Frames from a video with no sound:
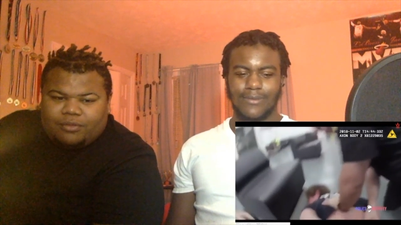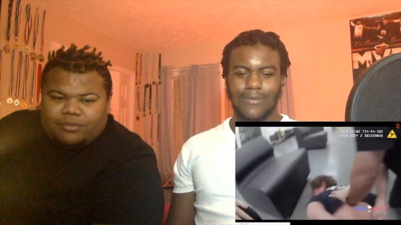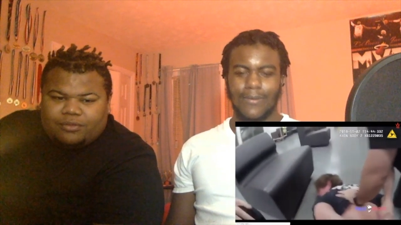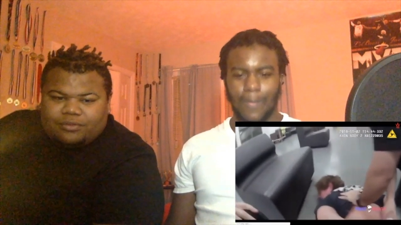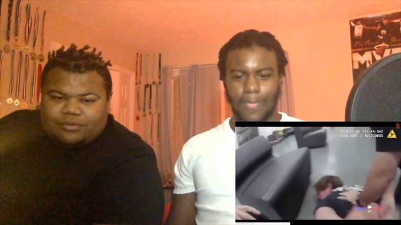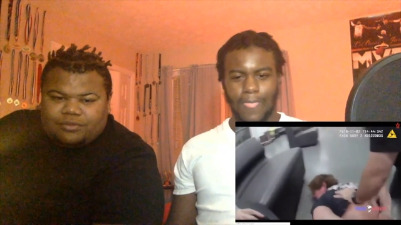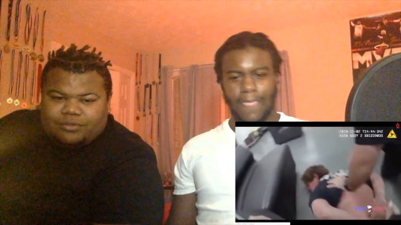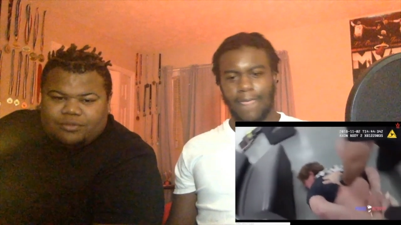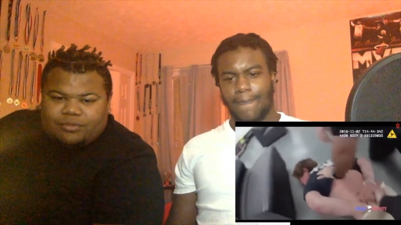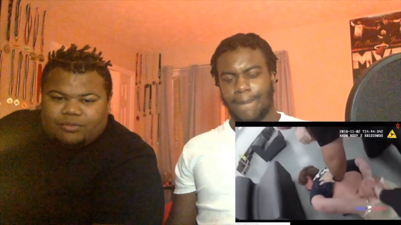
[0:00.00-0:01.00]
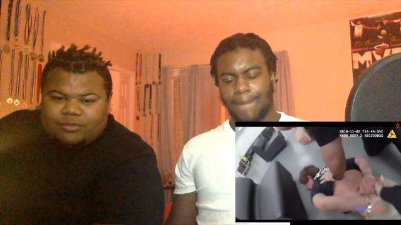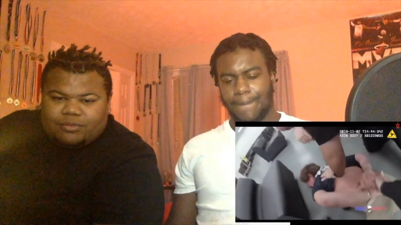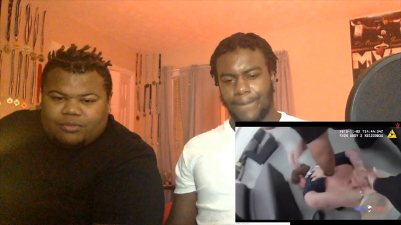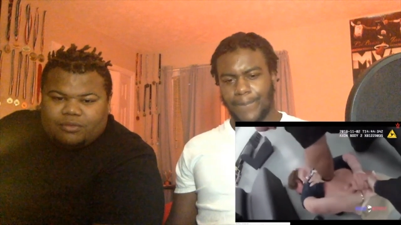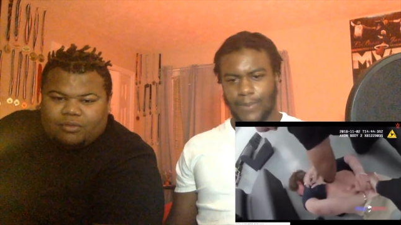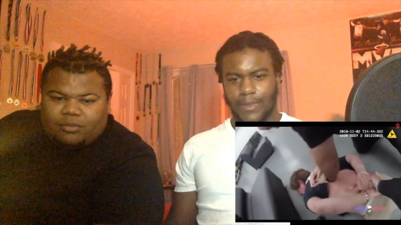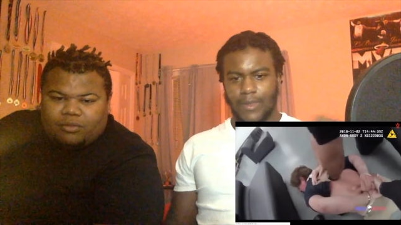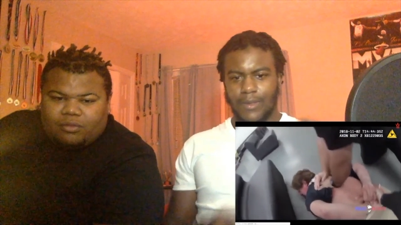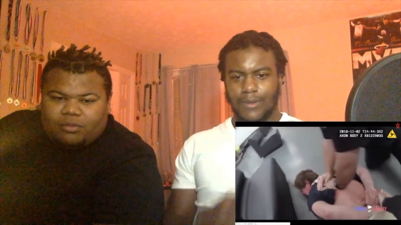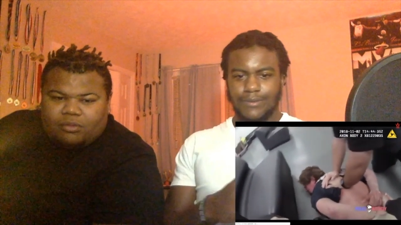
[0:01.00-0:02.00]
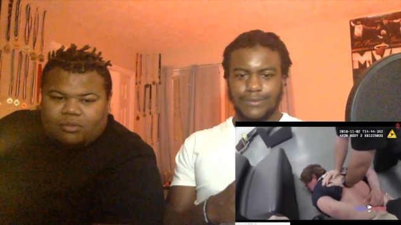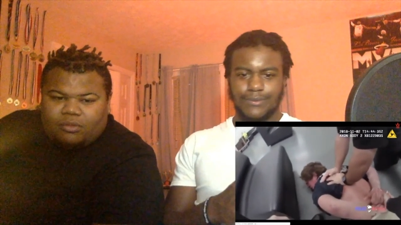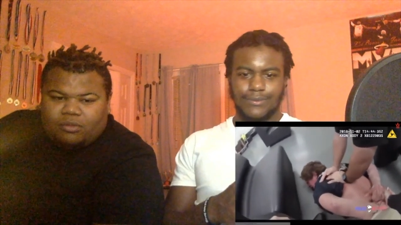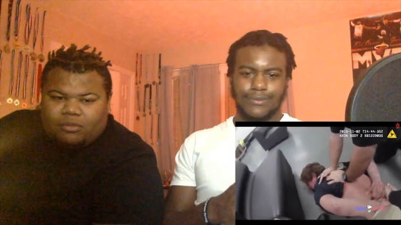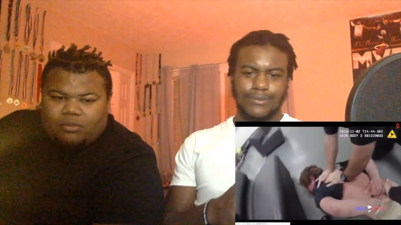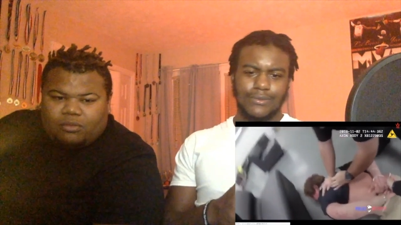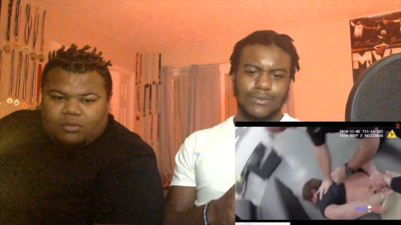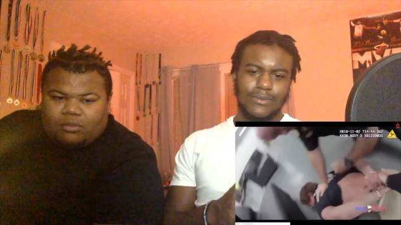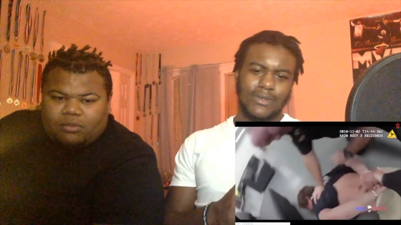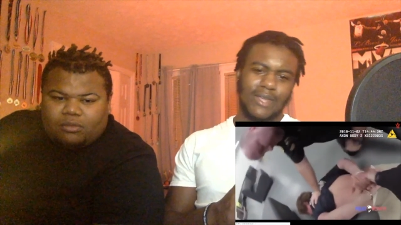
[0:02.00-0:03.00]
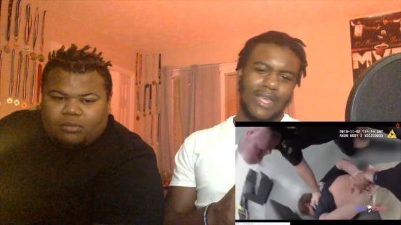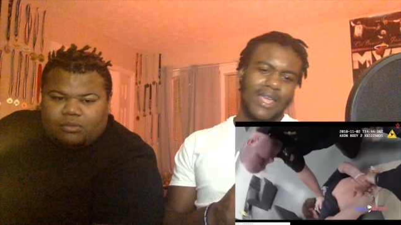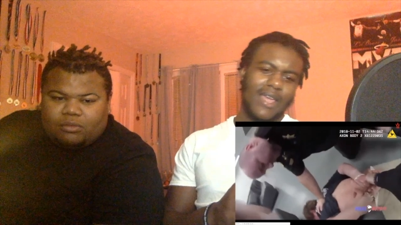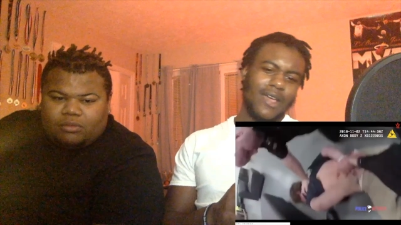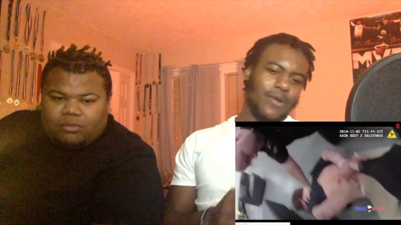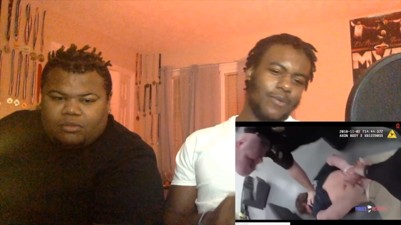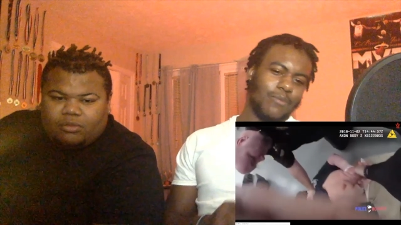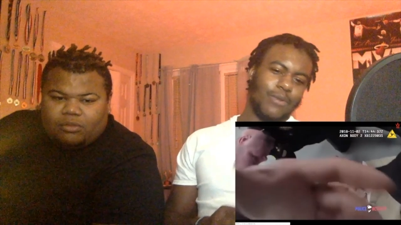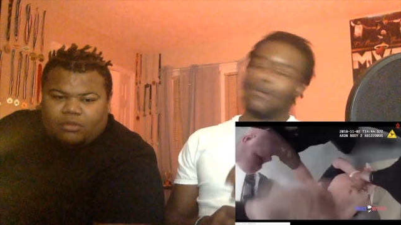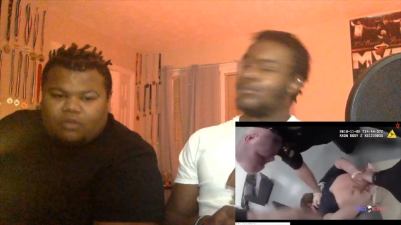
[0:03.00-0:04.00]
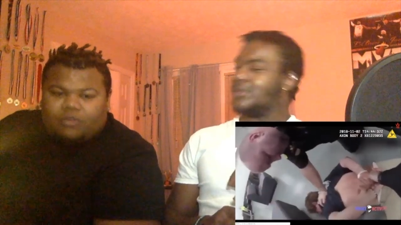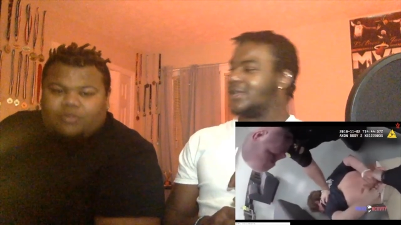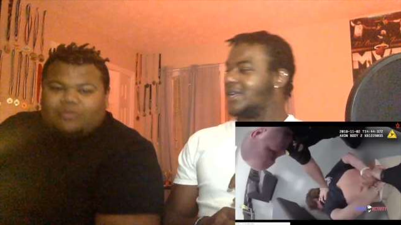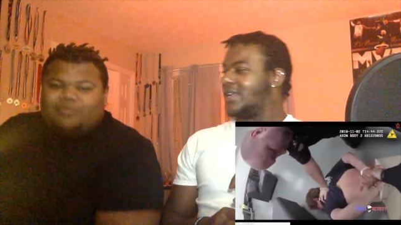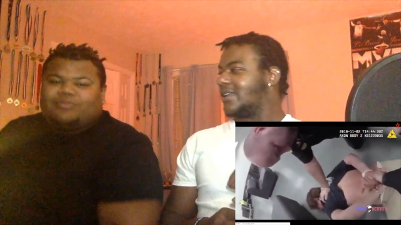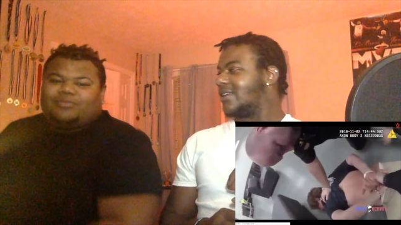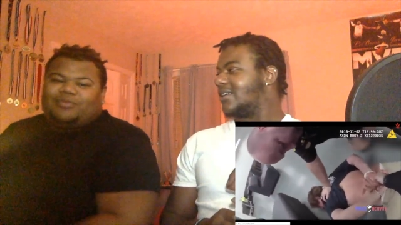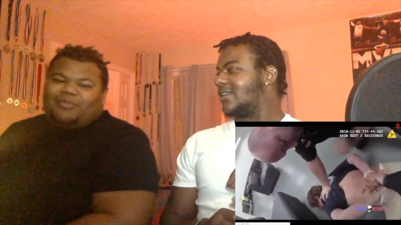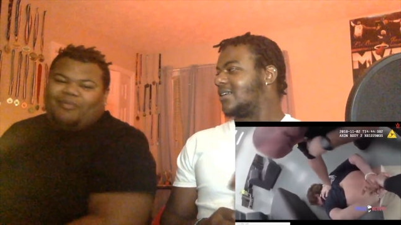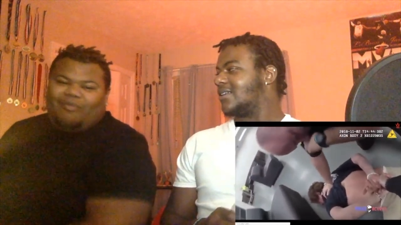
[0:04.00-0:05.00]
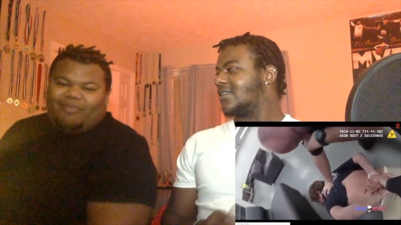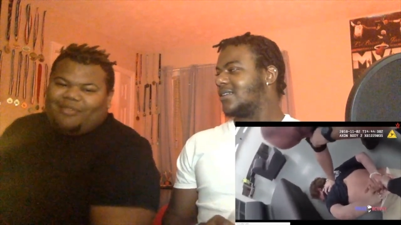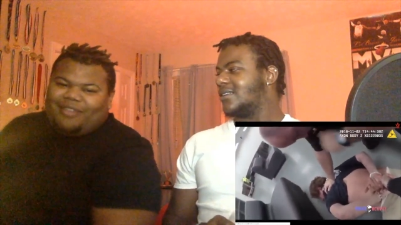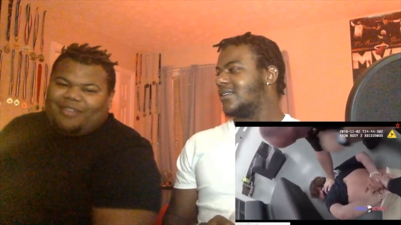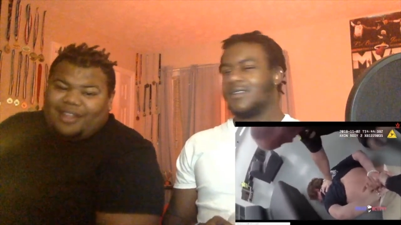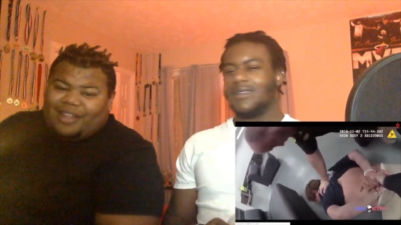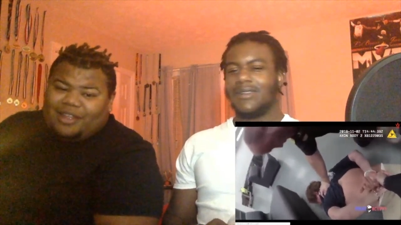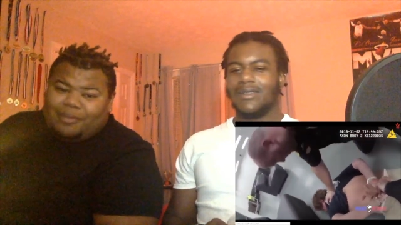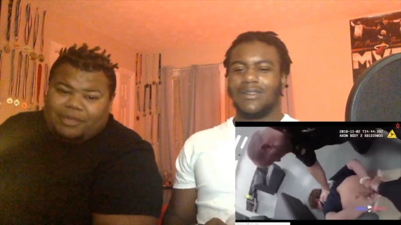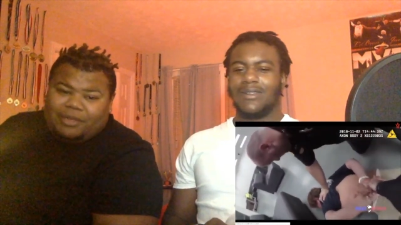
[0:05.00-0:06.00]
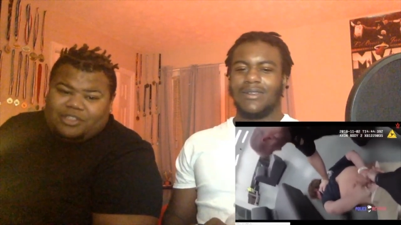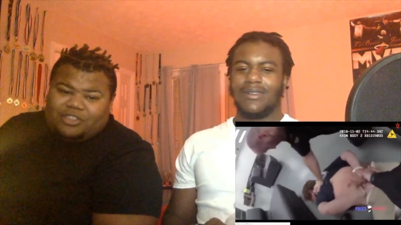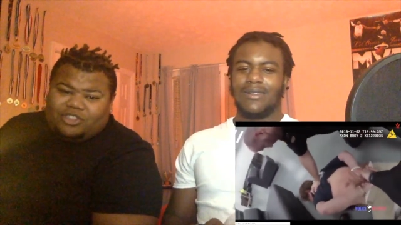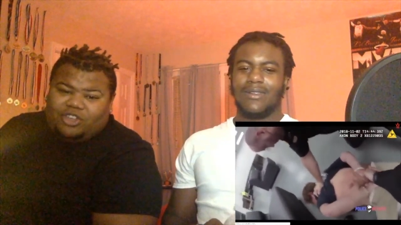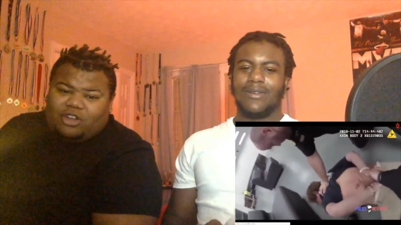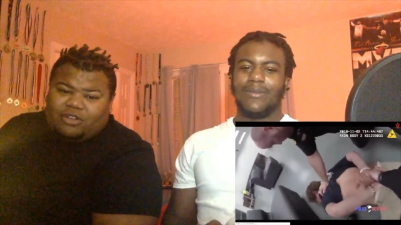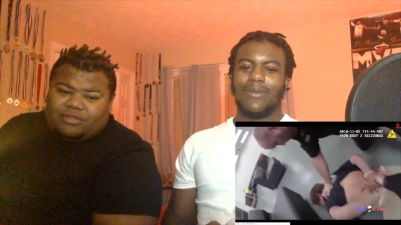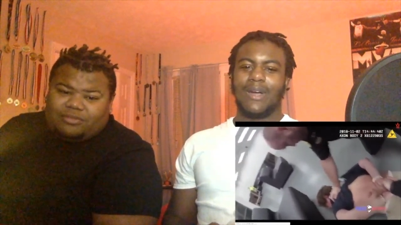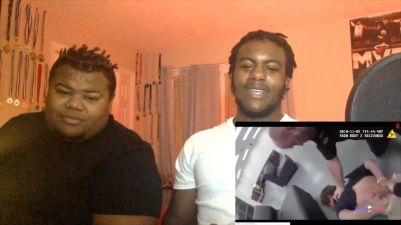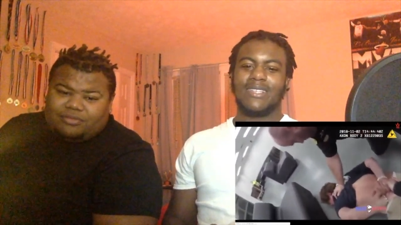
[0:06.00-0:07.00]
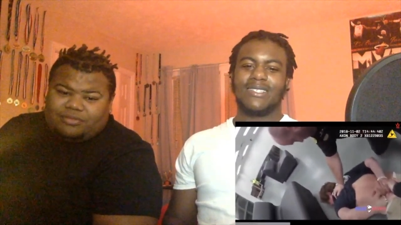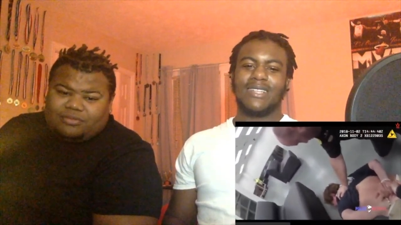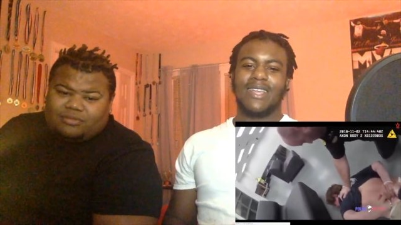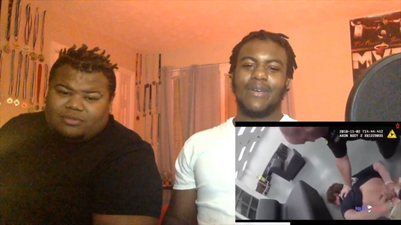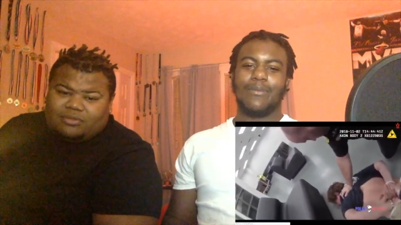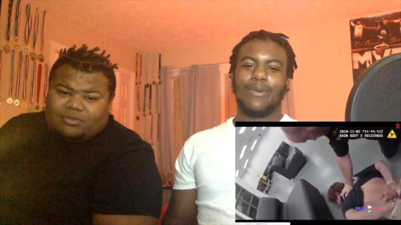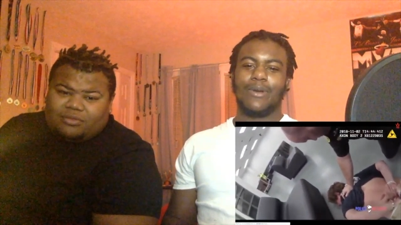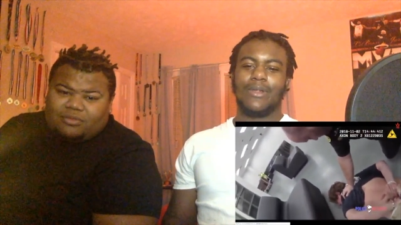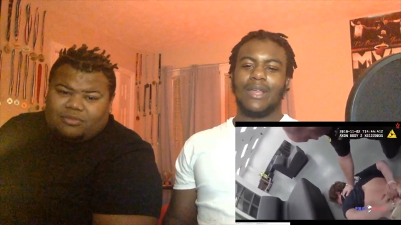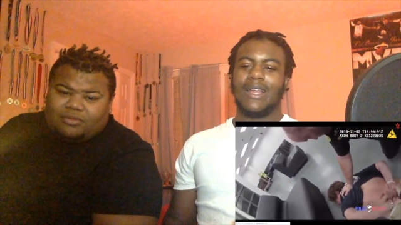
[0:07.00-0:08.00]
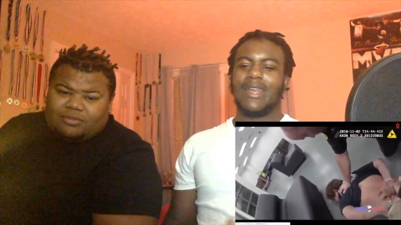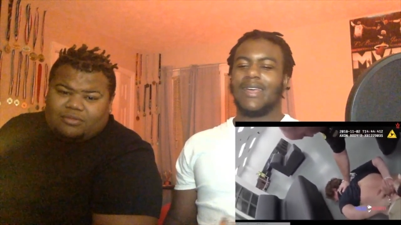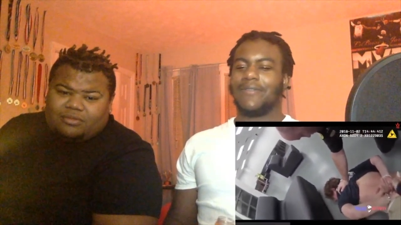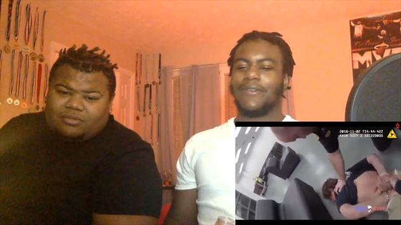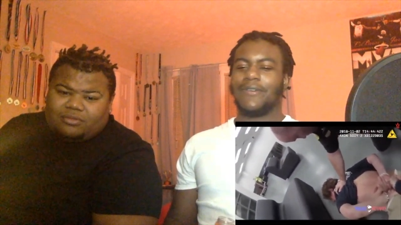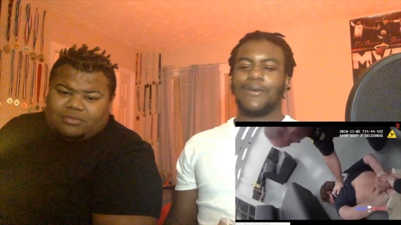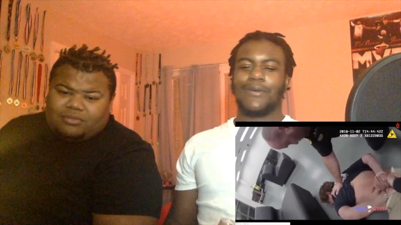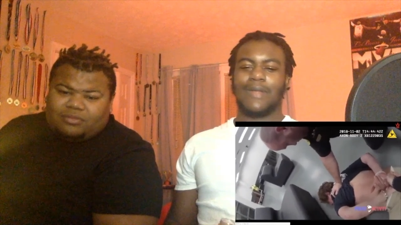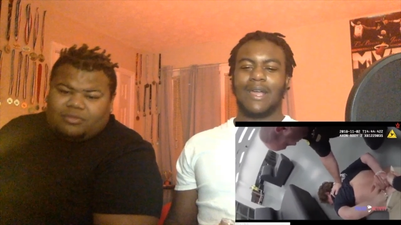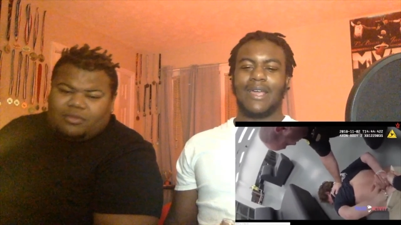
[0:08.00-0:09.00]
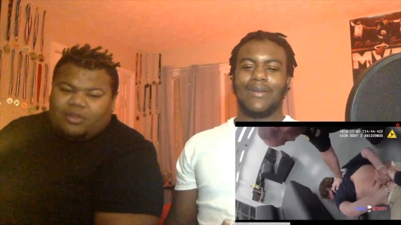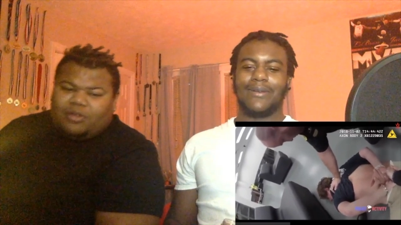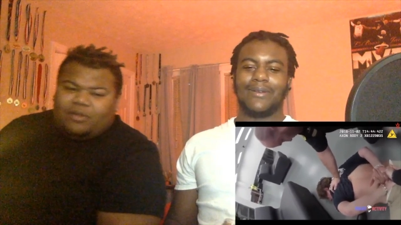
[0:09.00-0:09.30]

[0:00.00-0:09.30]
Speaker 1: to go to the hospital. Damn, bro, bleeding. He buzzed his jaw. Why he slammed, bro, like that, fool? Like,